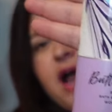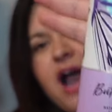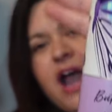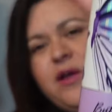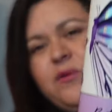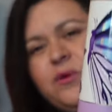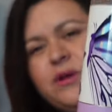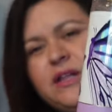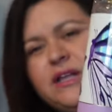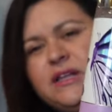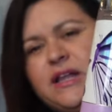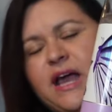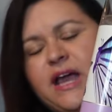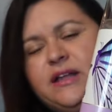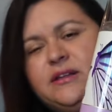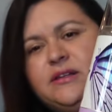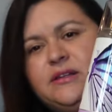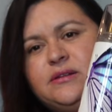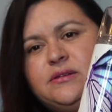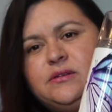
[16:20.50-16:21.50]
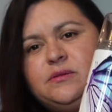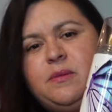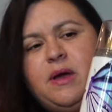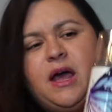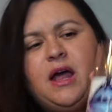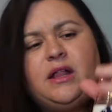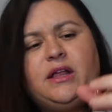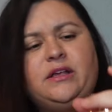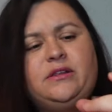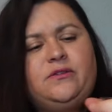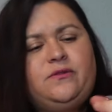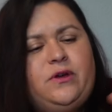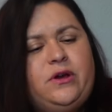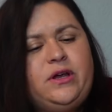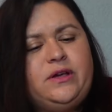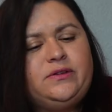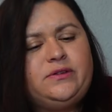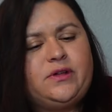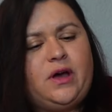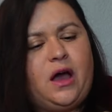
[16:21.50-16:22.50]
I really like this smell. It's
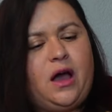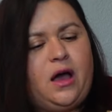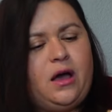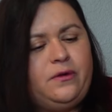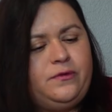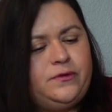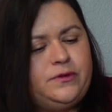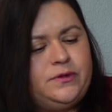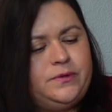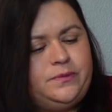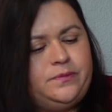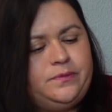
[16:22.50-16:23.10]
very soft,